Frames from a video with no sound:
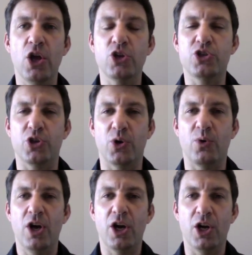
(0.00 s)

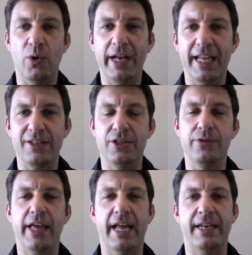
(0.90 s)
So go ahead and
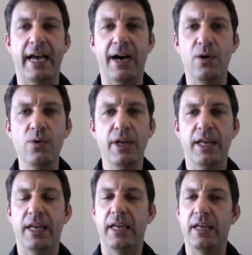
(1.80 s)
do that now.
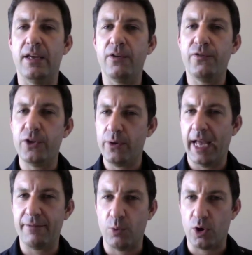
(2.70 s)
If you
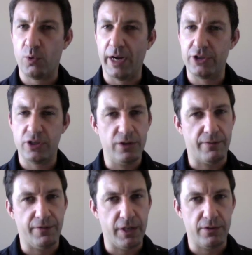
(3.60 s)
have more questions,
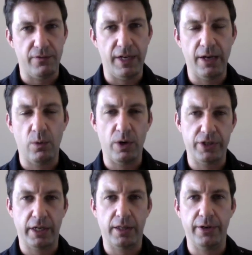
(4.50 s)
if this video
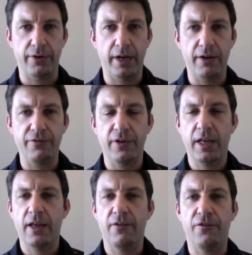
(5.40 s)
wasn't clear enough,
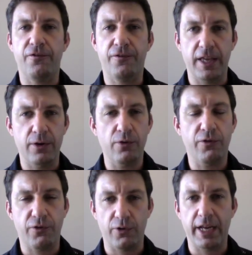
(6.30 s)
feel
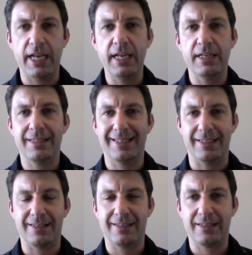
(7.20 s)
free
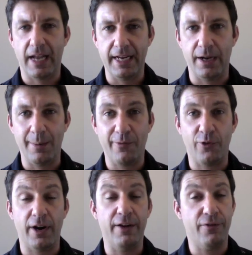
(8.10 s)
to sign up
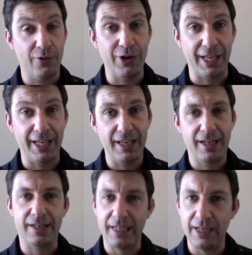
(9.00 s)
for a free
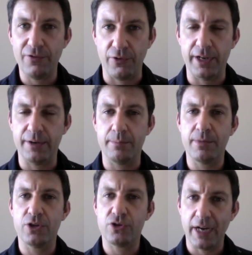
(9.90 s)
Knee
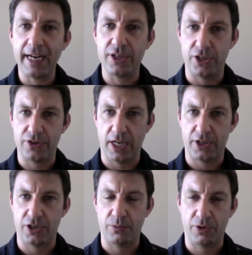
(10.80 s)
Freedom Strategy
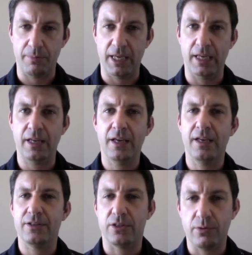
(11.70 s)
session with me.
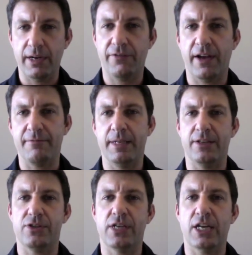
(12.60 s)
It's a twenty-five
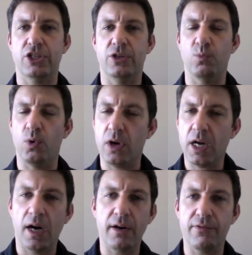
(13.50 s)
minute session. We'll
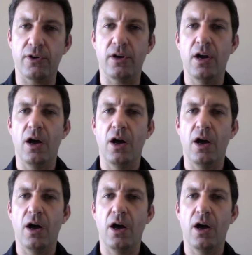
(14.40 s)
cover